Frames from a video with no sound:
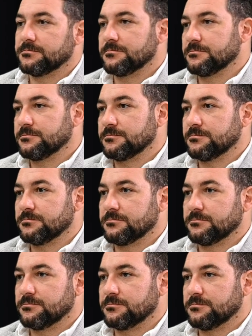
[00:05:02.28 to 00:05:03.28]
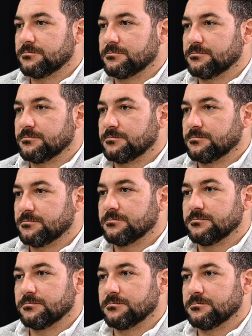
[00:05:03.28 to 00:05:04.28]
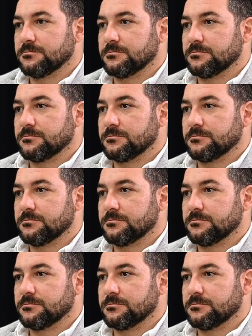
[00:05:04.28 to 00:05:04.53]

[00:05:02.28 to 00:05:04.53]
No words are spoken by the person on screen.